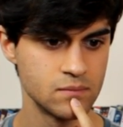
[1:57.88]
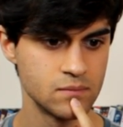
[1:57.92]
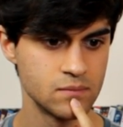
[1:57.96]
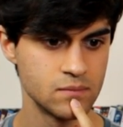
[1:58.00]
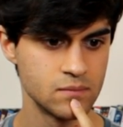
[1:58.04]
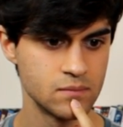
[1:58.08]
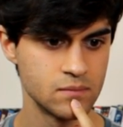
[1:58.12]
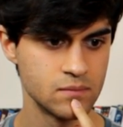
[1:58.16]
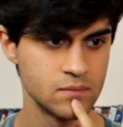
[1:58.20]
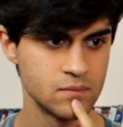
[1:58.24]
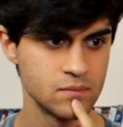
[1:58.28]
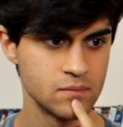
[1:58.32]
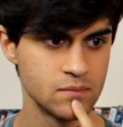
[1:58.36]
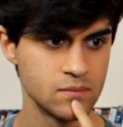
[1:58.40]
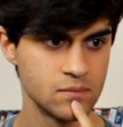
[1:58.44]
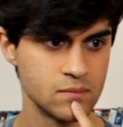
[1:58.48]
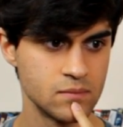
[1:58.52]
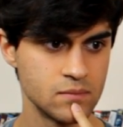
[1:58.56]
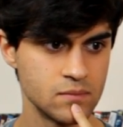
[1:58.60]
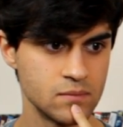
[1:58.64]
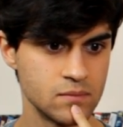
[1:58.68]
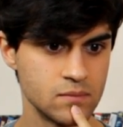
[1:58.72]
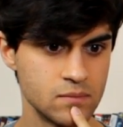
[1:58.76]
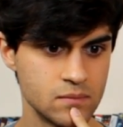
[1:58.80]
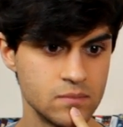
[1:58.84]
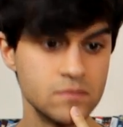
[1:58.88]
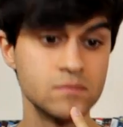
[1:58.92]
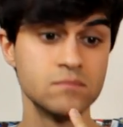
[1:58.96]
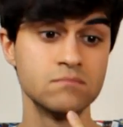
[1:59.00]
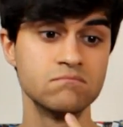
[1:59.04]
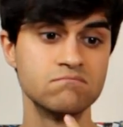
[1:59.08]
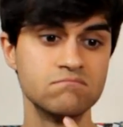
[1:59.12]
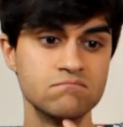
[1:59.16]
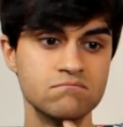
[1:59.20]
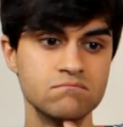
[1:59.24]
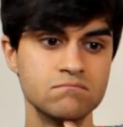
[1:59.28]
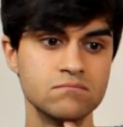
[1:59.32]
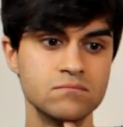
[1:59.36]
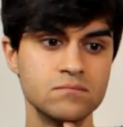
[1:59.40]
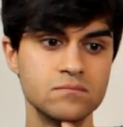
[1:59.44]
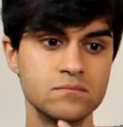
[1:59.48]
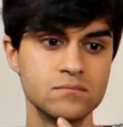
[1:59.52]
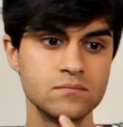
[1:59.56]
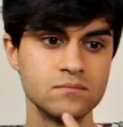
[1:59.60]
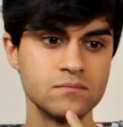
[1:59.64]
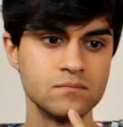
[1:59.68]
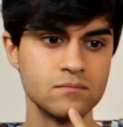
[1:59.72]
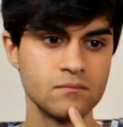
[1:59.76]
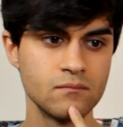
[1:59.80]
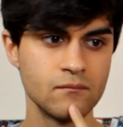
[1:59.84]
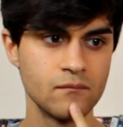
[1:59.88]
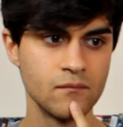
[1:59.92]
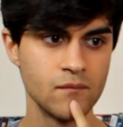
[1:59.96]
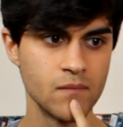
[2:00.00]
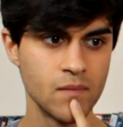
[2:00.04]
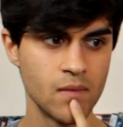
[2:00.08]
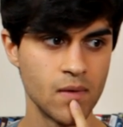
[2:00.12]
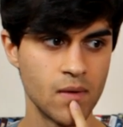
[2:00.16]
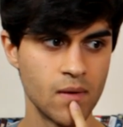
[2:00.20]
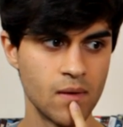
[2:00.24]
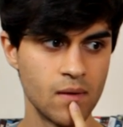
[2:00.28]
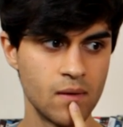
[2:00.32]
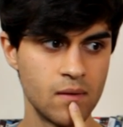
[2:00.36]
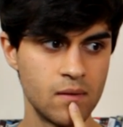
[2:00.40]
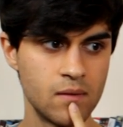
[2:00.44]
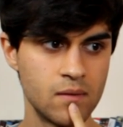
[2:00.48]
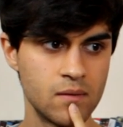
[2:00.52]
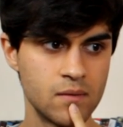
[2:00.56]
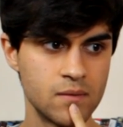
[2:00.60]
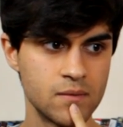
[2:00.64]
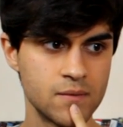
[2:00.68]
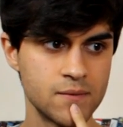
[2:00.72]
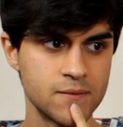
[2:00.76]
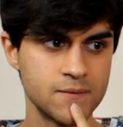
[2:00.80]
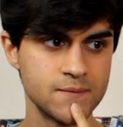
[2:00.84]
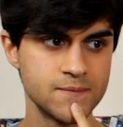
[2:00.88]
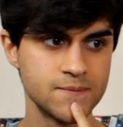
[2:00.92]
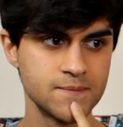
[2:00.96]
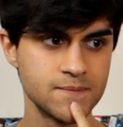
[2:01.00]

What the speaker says: (silent)